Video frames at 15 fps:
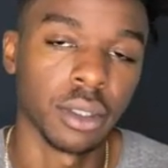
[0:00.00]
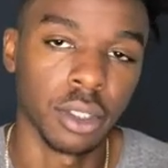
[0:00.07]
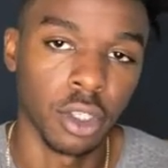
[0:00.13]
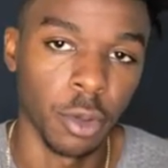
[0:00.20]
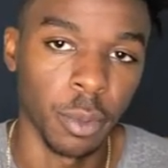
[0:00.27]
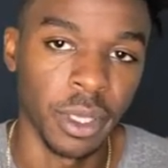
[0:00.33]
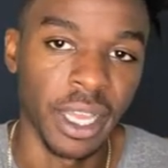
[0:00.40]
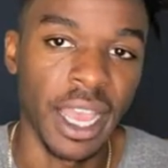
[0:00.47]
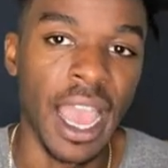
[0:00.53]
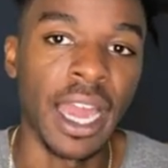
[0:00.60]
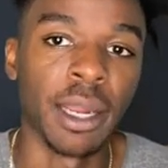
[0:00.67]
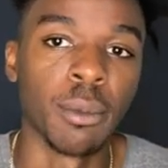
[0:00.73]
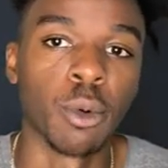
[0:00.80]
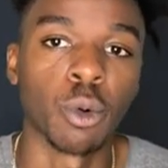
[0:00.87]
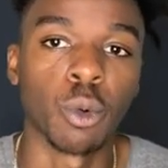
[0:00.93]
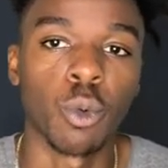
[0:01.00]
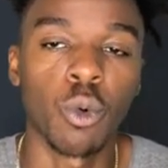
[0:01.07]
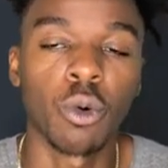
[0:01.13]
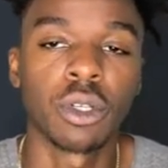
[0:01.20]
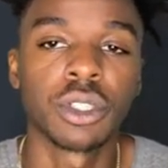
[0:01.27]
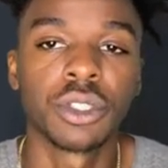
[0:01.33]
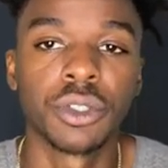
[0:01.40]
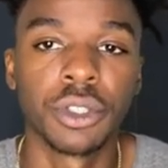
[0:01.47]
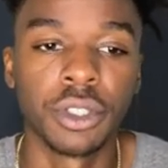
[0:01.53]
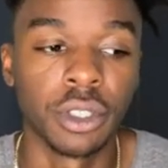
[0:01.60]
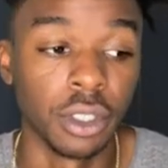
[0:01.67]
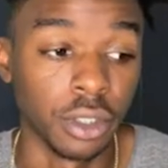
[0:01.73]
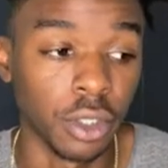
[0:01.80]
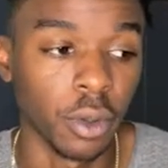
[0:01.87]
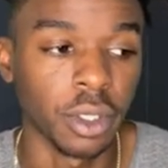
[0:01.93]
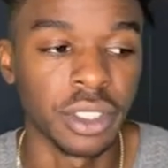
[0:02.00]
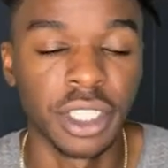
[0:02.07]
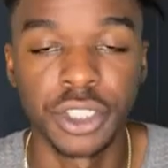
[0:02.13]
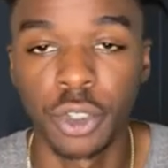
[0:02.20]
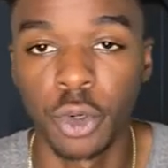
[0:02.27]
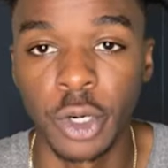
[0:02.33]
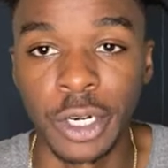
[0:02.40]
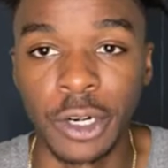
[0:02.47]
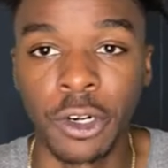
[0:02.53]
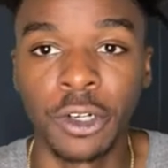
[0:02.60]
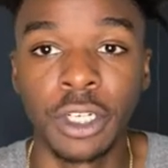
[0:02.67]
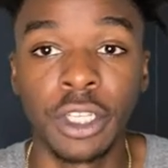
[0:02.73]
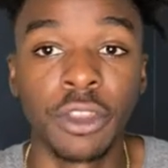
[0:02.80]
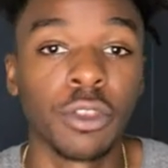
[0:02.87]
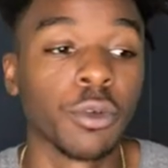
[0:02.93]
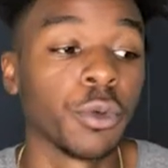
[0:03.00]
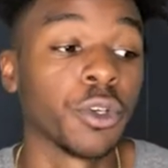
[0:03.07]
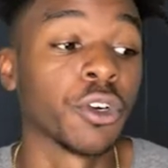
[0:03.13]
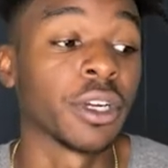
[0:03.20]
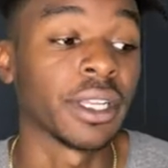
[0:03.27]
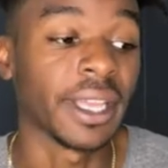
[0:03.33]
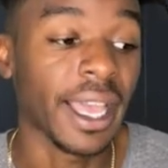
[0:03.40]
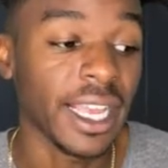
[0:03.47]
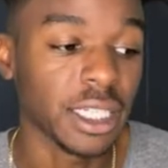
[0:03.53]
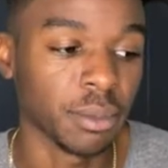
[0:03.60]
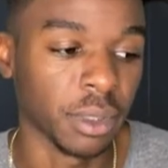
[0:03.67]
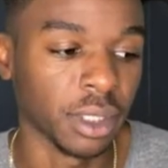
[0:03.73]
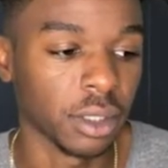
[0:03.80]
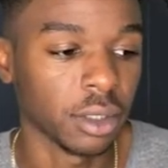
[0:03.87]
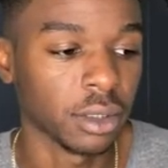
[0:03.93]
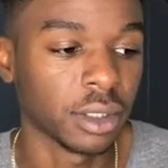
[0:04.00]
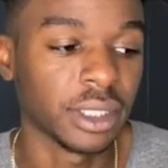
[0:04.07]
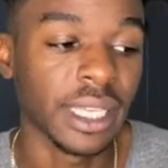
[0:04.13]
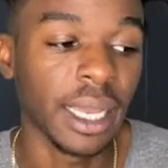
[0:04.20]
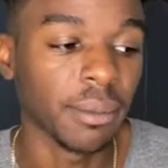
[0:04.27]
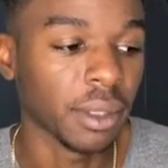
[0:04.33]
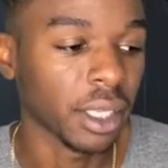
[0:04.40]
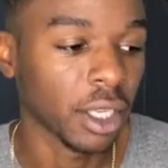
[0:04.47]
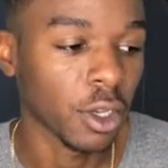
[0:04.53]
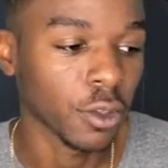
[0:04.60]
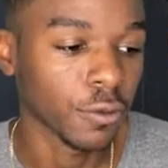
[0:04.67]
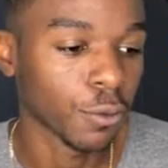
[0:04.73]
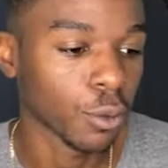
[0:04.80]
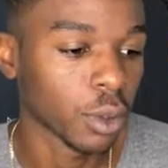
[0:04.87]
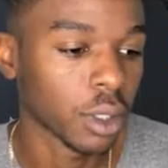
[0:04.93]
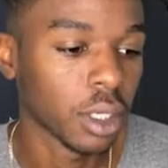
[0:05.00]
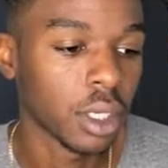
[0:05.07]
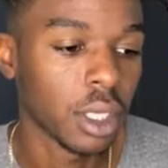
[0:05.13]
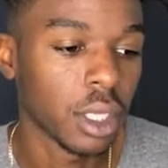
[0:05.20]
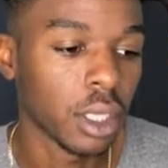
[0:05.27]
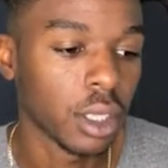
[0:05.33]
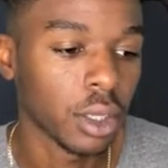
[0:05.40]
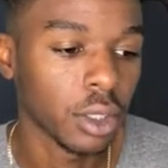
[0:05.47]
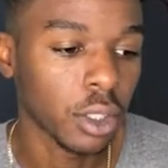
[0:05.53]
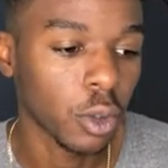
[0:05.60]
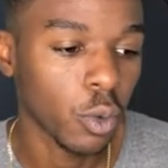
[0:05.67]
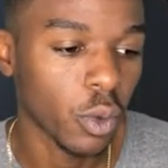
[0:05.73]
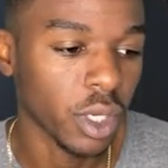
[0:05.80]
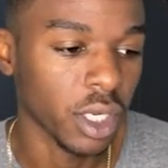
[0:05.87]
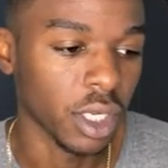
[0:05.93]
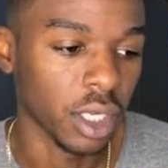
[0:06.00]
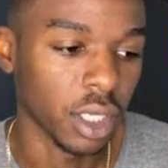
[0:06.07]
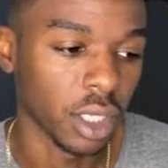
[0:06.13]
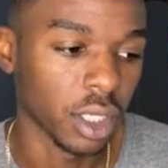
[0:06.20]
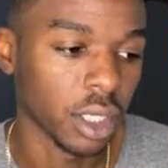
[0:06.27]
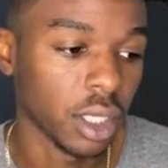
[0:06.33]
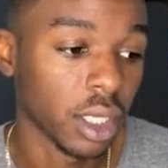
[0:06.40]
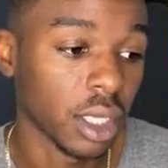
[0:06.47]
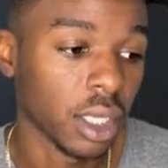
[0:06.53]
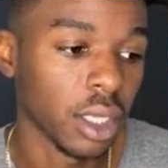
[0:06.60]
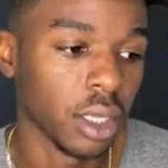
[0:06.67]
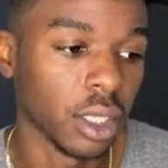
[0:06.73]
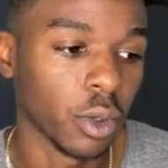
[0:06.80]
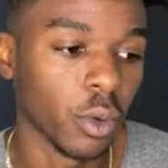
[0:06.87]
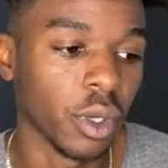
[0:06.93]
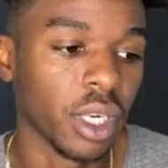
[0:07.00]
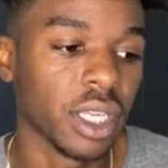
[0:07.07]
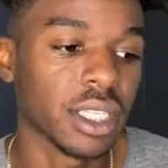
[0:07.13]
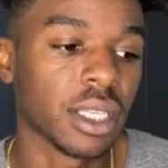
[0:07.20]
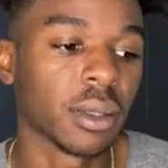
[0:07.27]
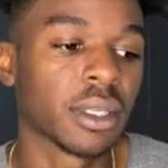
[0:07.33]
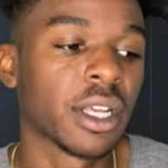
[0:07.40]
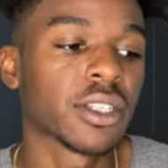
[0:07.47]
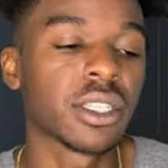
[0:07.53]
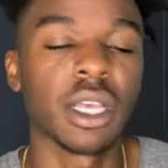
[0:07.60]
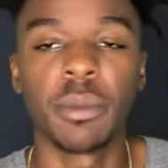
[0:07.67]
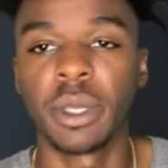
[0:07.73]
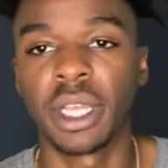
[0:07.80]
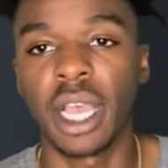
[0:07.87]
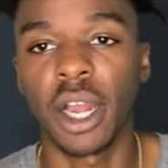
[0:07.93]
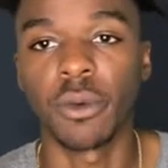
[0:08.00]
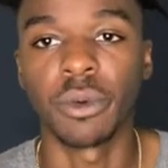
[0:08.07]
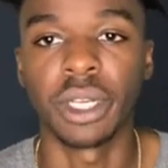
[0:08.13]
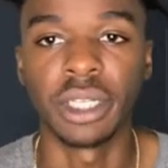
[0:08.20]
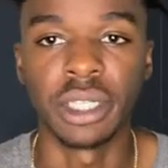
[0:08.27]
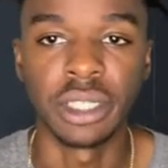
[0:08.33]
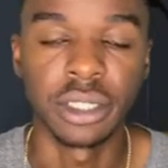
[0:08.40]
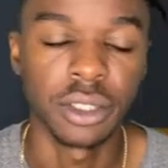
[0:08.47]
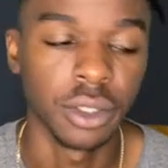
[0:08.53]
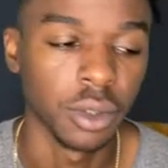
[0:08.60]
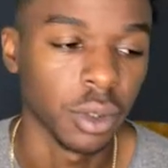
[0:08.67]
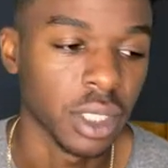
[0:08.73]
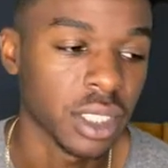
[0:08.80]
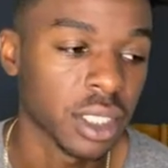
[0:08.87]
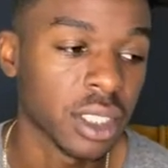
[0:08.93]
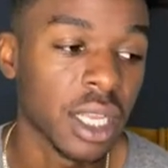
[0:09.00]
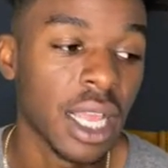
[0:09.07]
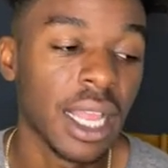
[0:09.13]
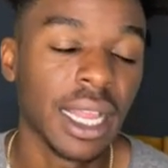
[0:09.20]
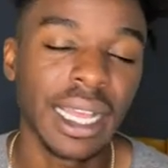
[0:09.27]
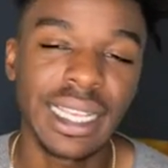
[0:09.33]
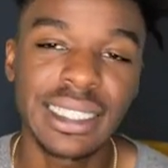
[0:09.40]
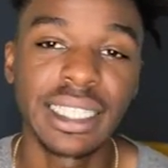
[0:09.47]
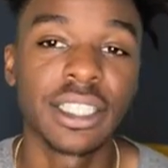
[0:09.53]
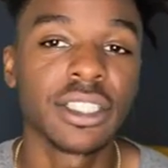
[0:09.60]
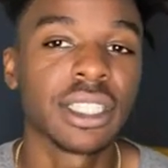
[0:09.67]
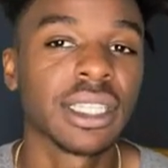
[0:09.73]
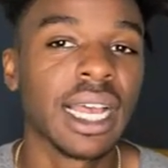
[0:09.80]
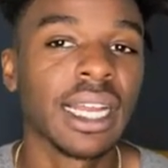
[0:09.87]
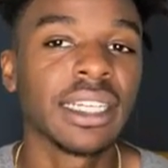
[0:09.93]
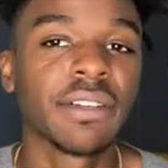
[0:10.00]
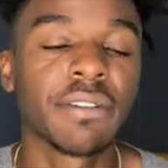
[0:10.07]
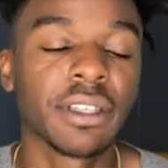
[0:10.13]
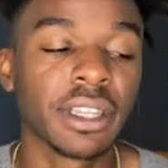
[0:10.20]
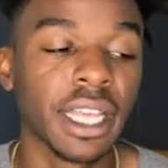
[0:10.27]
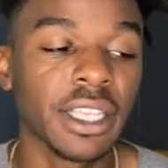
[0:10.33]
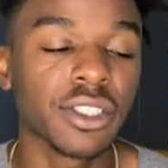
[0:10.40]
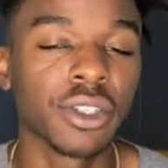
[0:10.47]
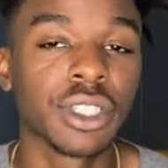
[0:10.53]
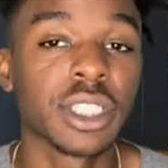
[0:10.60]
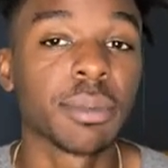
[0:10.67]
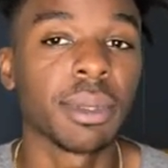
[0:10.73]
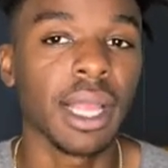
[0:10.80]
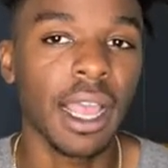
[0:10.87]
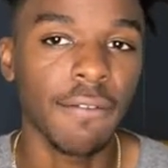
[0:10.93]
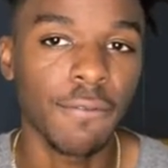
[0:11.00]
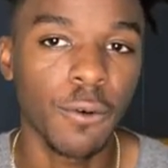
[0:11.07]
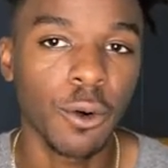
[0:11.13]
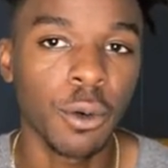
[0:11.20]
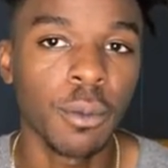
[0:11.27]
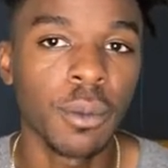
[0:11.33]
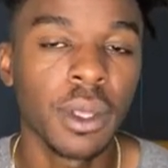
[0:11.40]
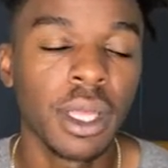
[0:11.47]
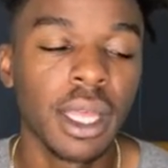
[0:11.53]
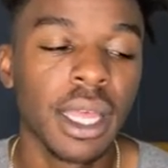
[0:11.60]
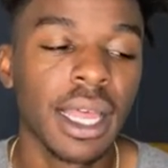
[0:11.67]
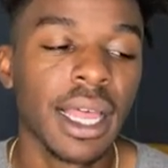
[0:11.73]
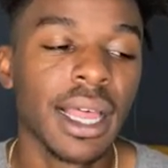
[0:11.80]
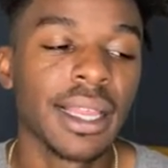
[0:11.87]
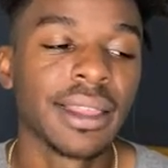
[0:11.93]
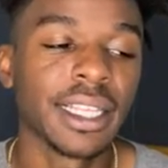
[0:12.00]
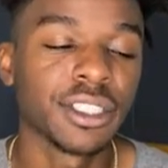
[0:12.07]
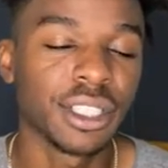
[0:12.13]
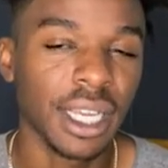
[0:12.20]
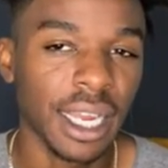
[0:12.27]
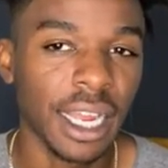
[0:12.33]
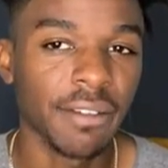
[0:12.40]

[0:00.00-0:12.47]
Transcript: you're gonna be adding more rewards to the tokens that you're already earning through your engagement. Same thing goes for liquidity. Liquidity is something else I've been kind of reading into, because like I said, there's a lot of different things on this platform that you kind